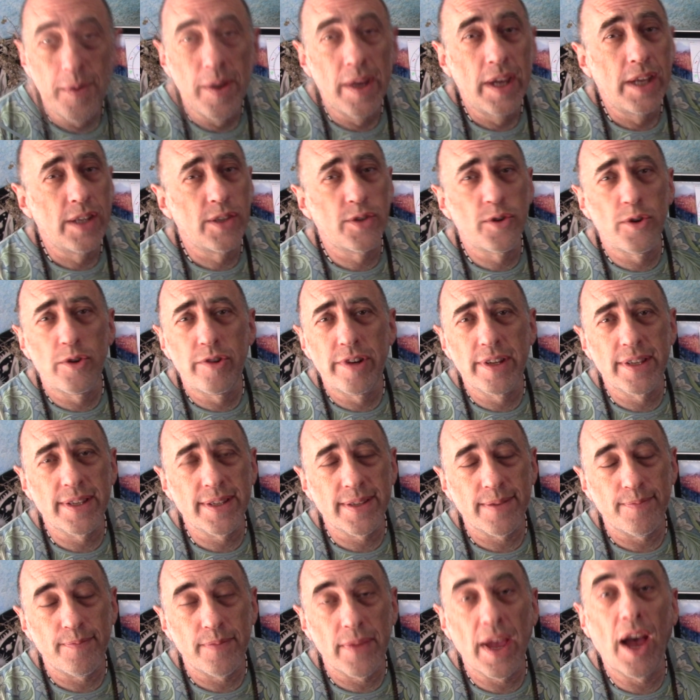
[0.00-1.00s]

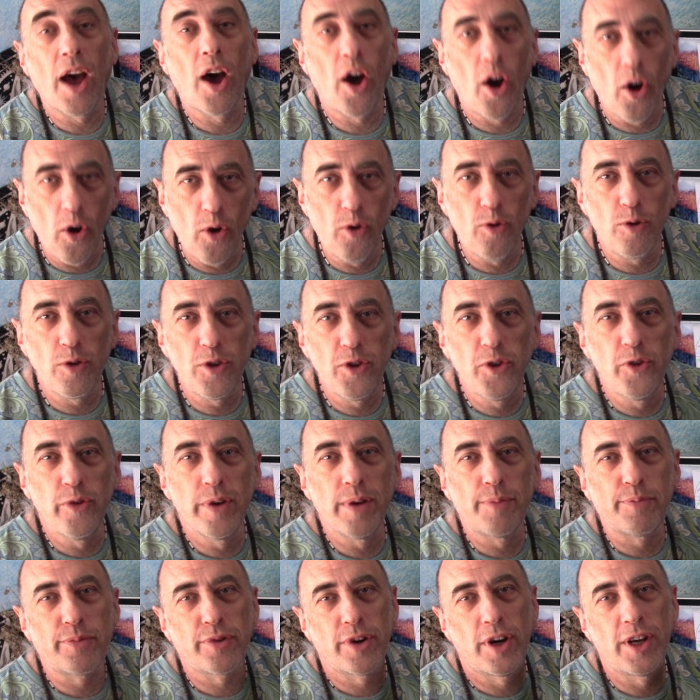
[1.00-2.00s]
Taurus, a whole
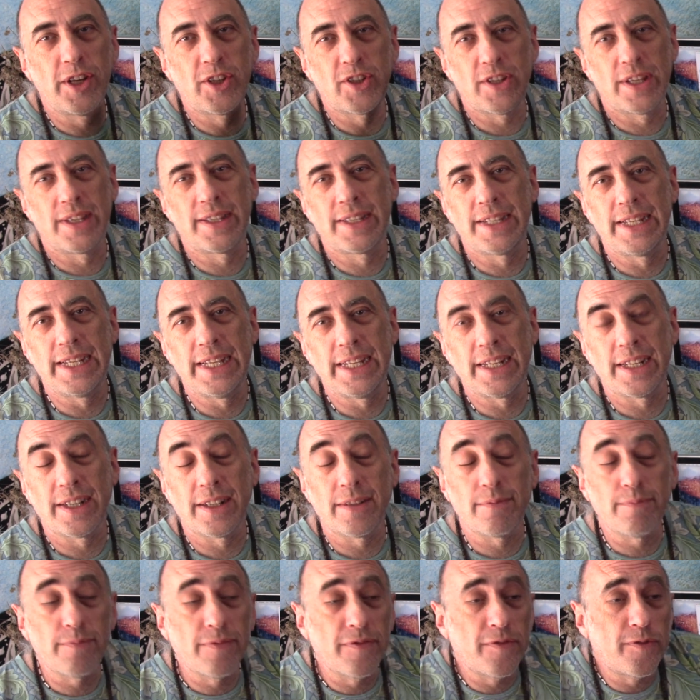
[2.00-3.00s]
new approach is needed
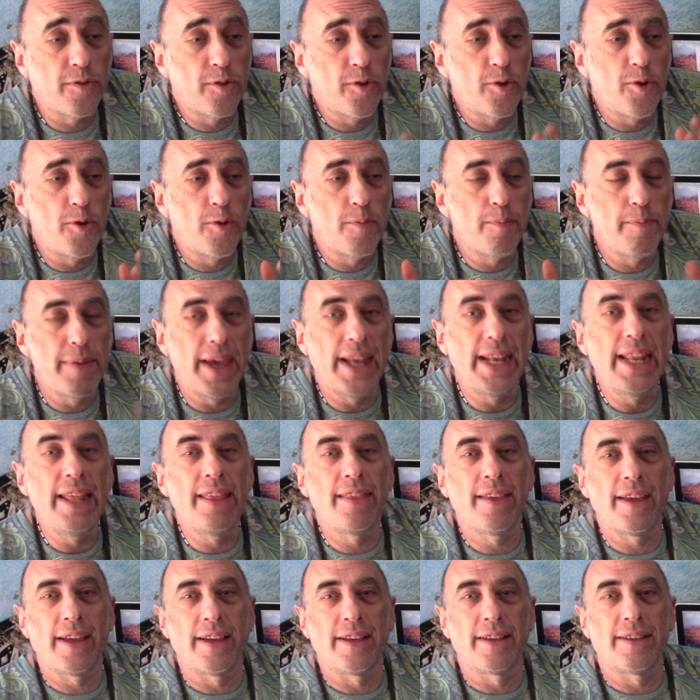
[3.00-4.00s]
for many
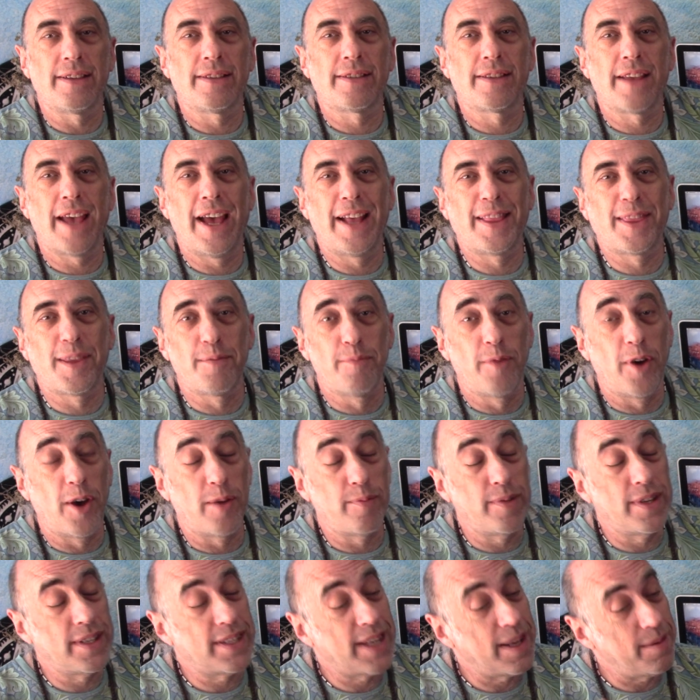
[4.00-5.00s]
things at the
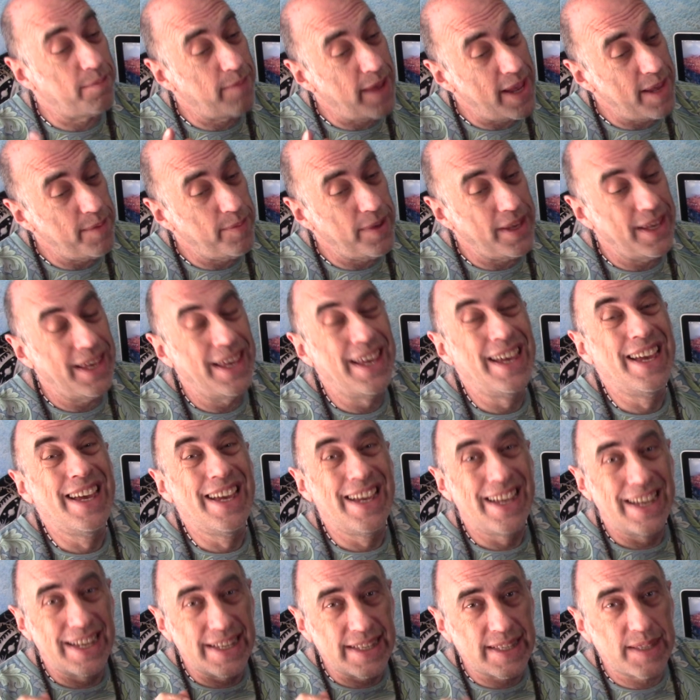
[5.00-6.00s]
moment, and maybe
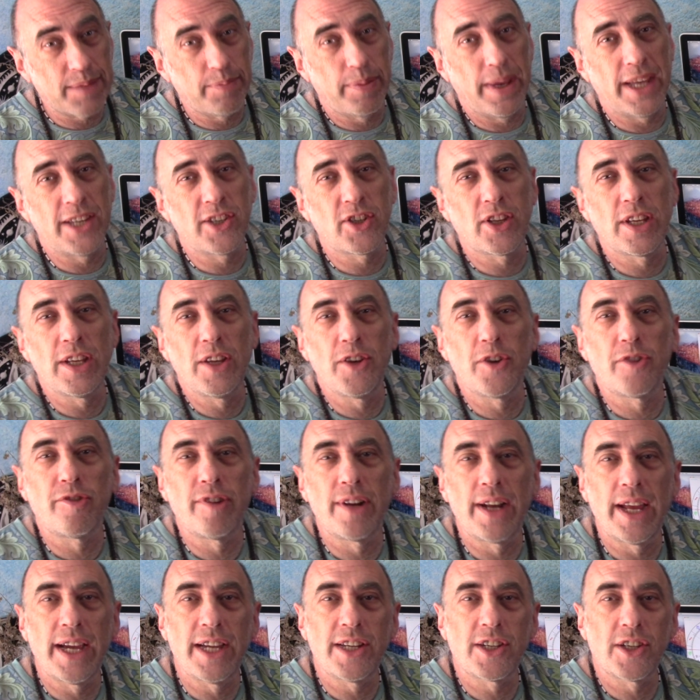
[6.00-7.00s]
especially your
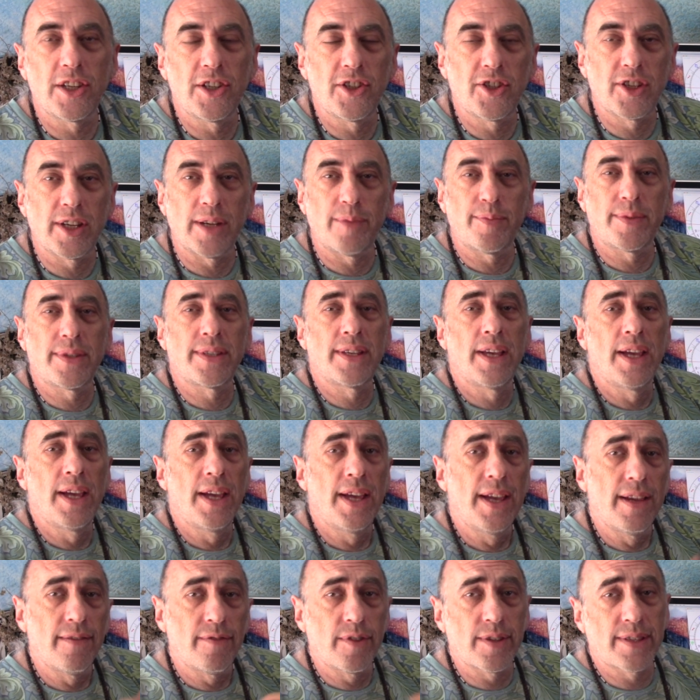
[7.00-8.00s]
relationships.
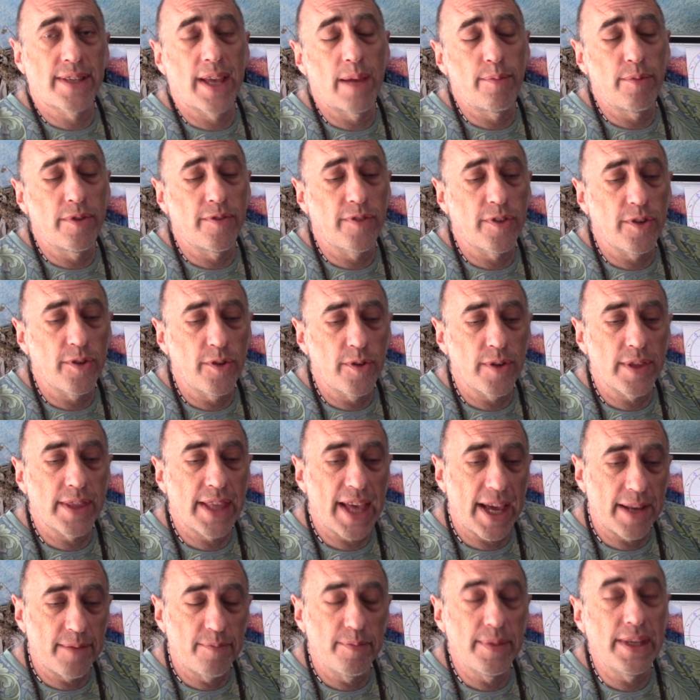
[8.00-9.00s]
For some of you,
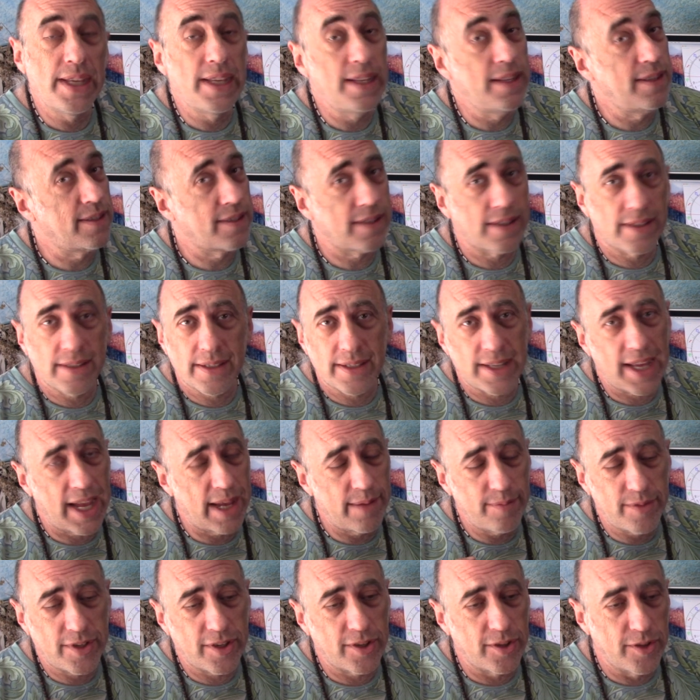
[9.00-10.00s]
that means it's
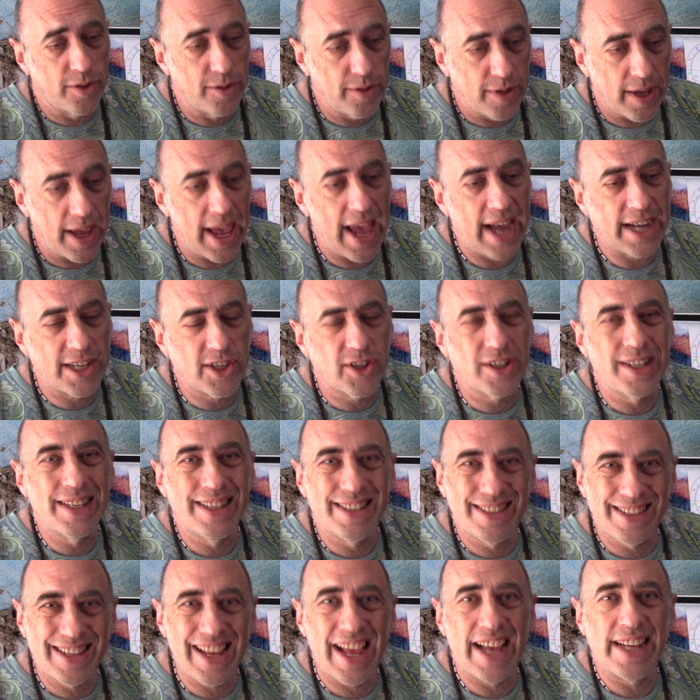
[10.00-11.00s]
time to actually
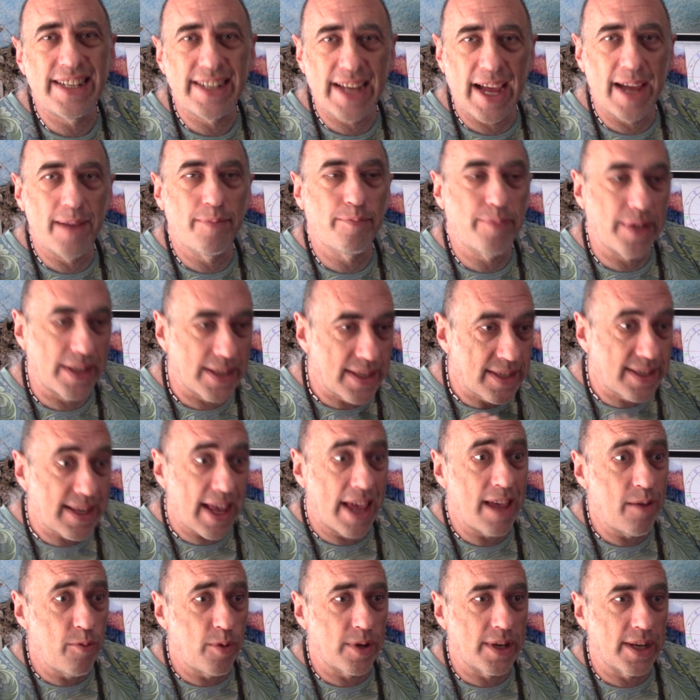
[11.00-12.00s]
stand up and
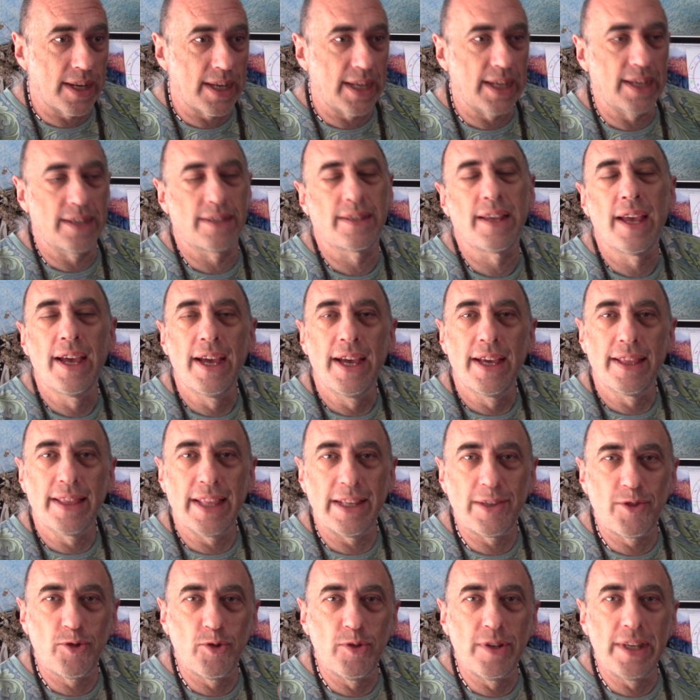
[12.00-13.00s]
say what it is
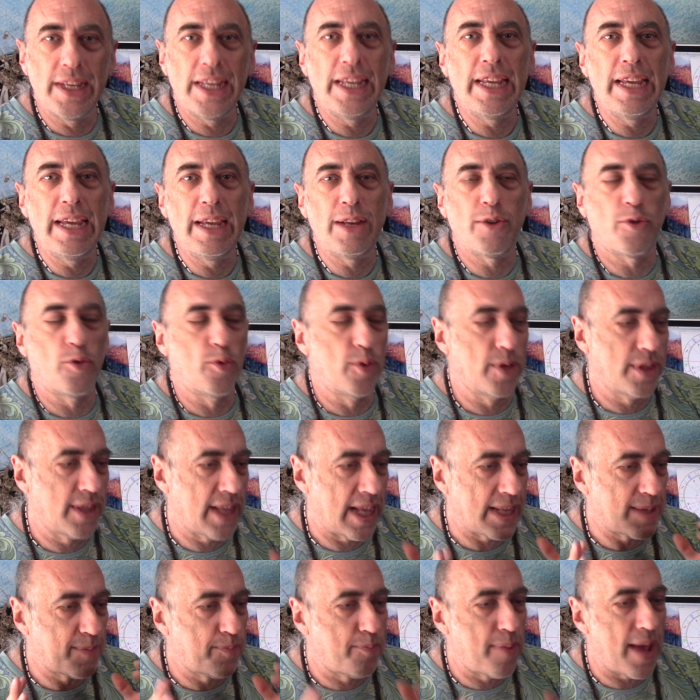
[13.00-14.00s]
that you need or
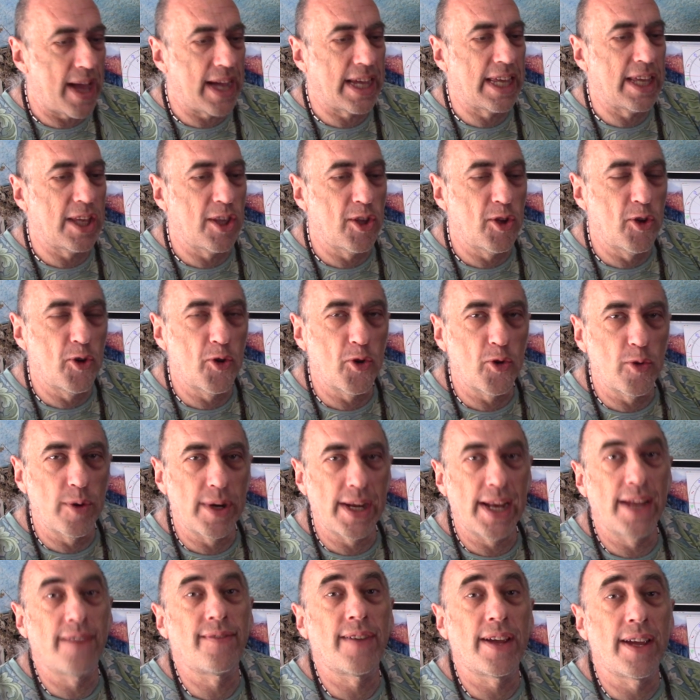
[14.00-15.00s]
that's bugging you or
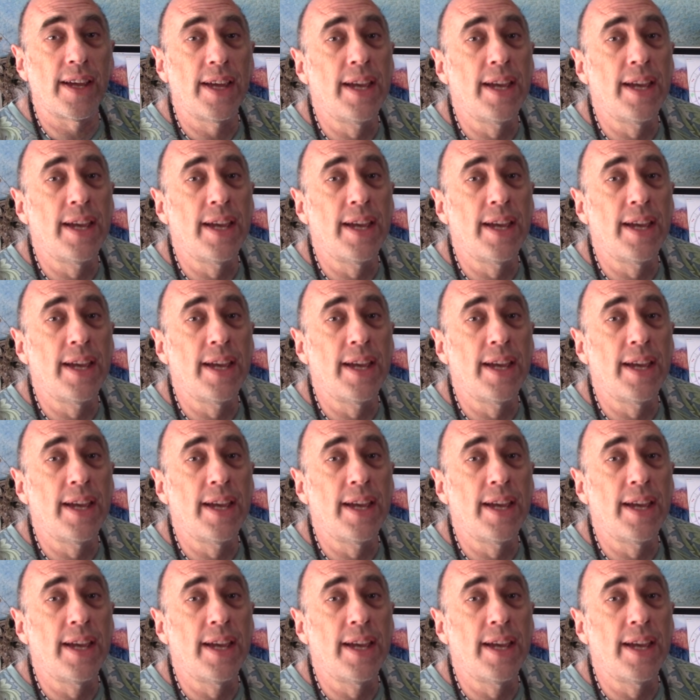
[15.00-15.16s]
whatever,